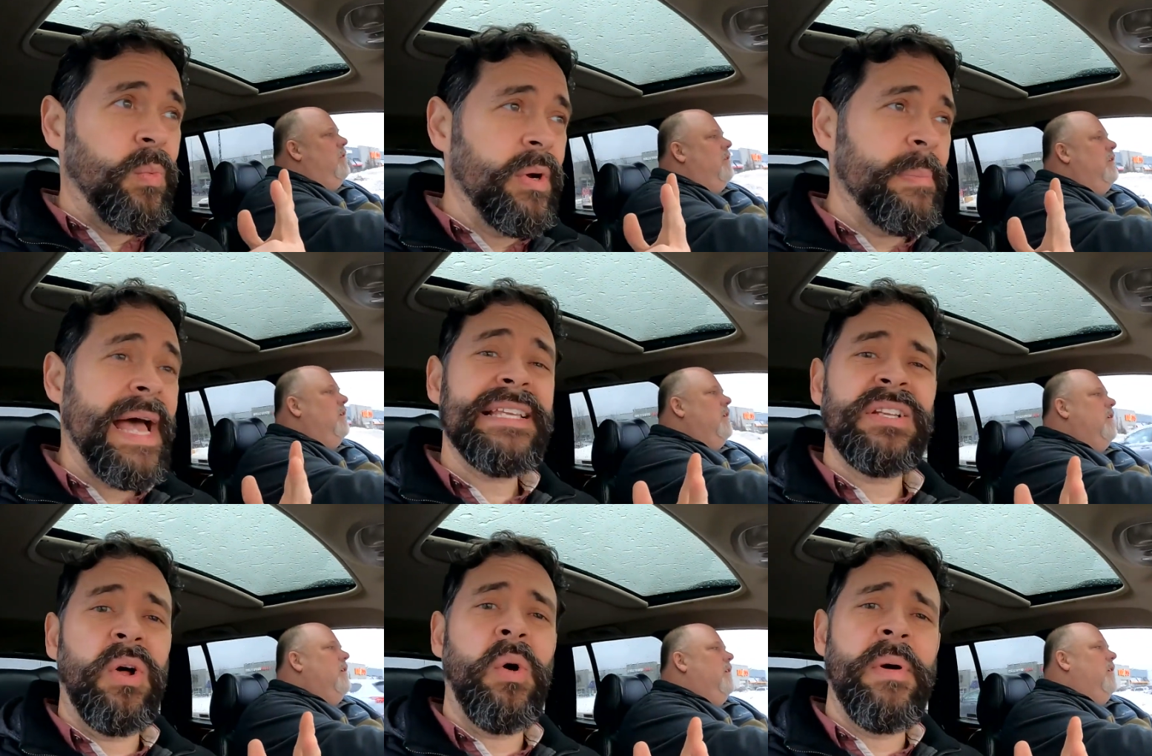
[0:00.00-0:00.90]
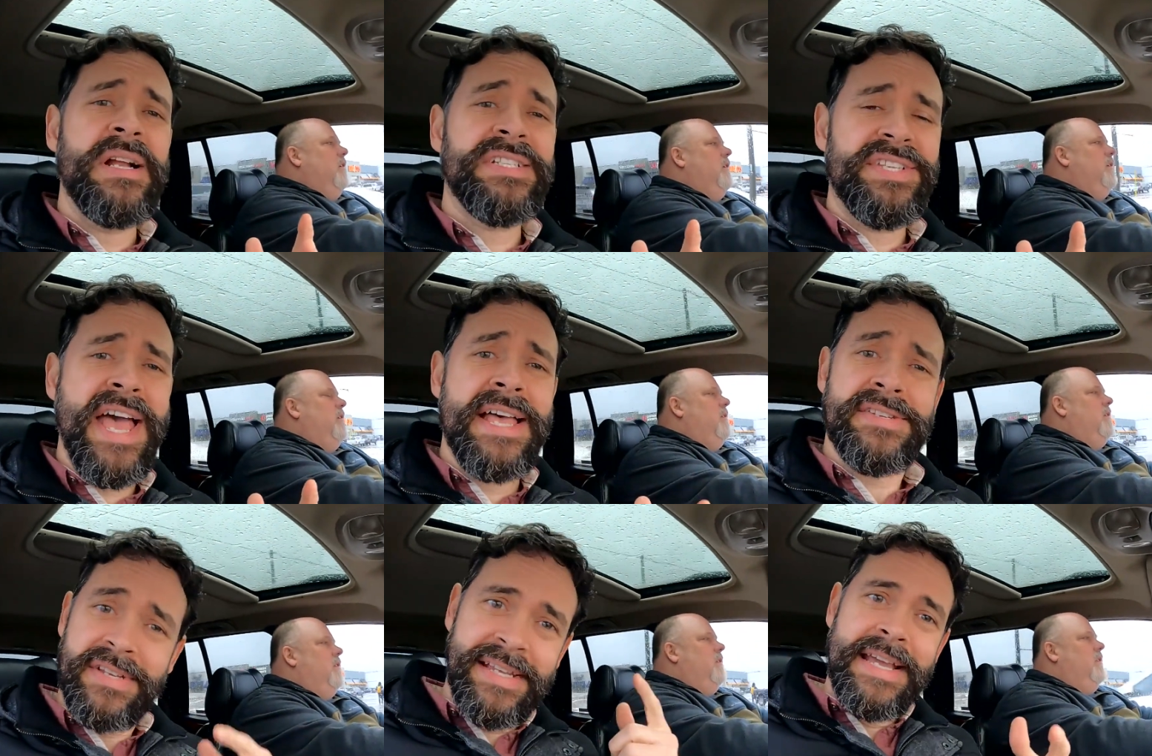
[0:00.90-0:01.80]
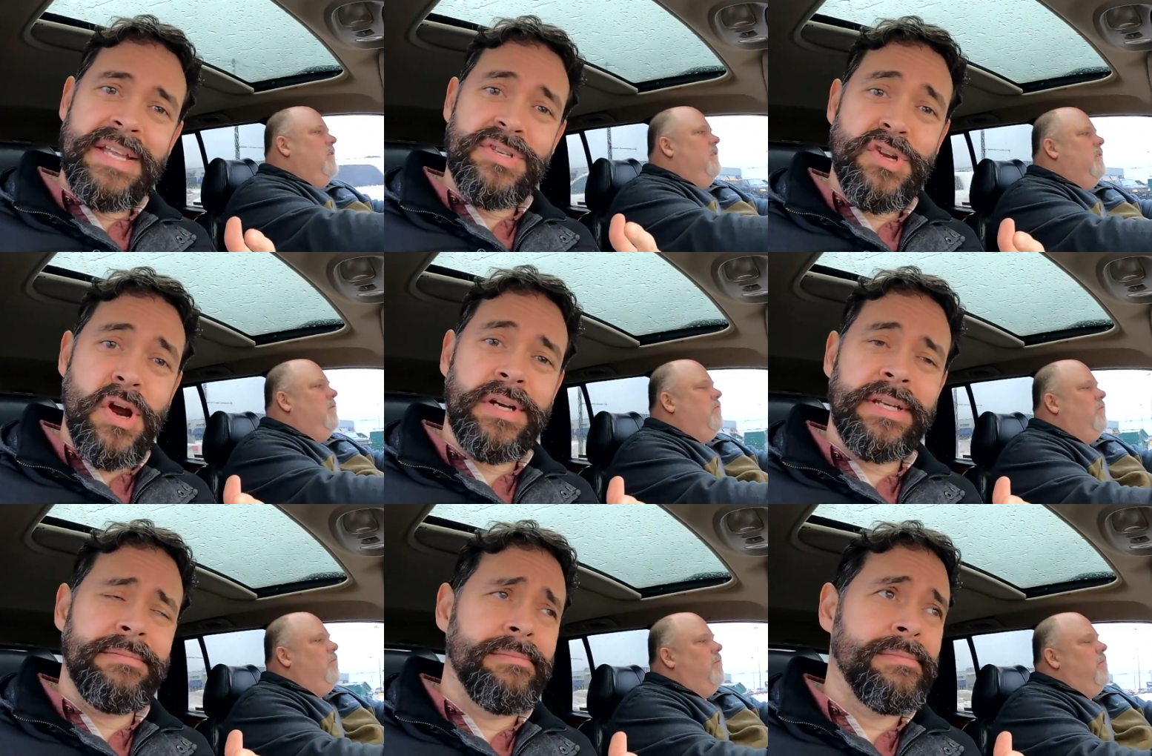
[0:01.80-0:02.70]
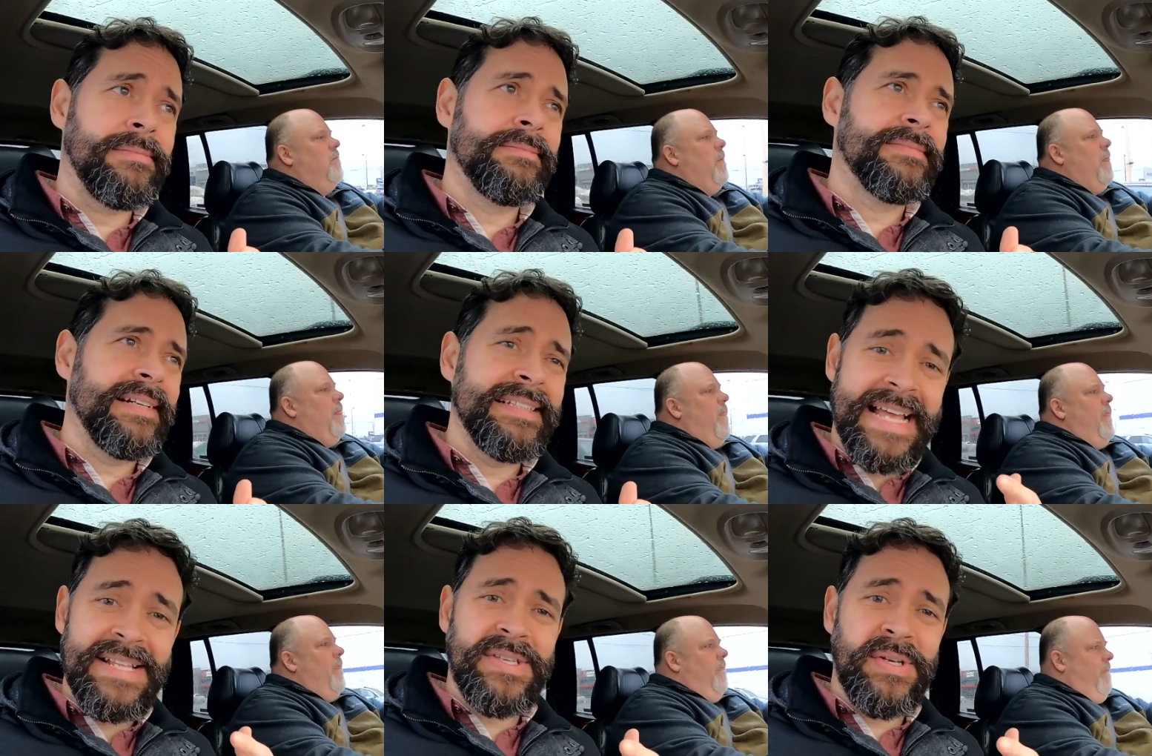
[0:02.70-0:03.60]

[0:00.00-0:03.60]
Speaker 1: we were passing a whole bunch of tests. It started, that's